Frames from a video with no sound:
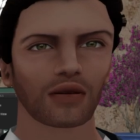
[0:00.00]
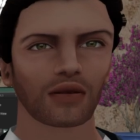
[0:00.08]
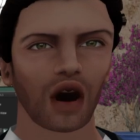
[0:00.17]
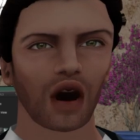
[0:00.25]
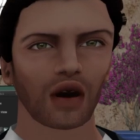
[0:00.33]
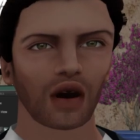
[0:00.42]

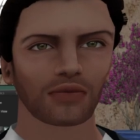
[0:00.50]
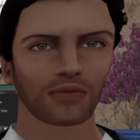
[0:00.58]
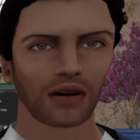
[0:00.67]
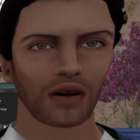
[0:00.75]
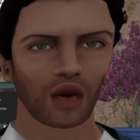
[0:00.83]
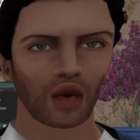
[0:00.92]
And you
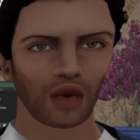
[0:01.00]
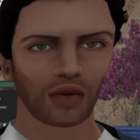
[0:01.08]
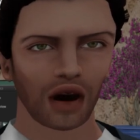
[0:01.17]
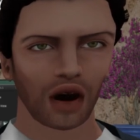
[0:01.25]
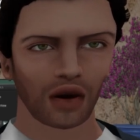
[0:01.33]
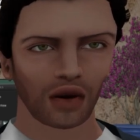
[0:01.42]
score
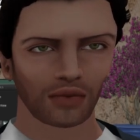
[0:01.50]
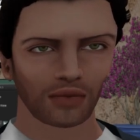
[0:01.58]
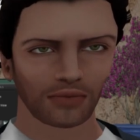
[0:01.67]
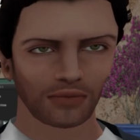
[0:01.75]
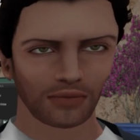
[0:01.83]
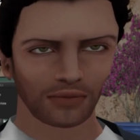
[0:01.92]
from
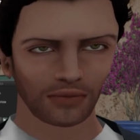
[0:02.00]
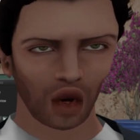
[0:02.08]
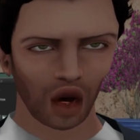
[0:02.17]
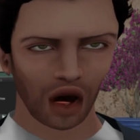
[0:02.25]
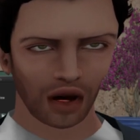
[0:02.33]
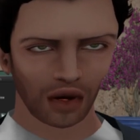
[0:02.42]

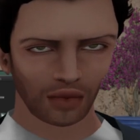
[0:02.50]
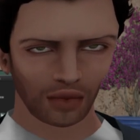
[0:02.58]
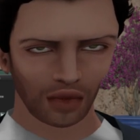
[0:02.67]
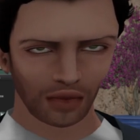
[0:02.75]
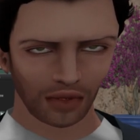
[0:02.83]
0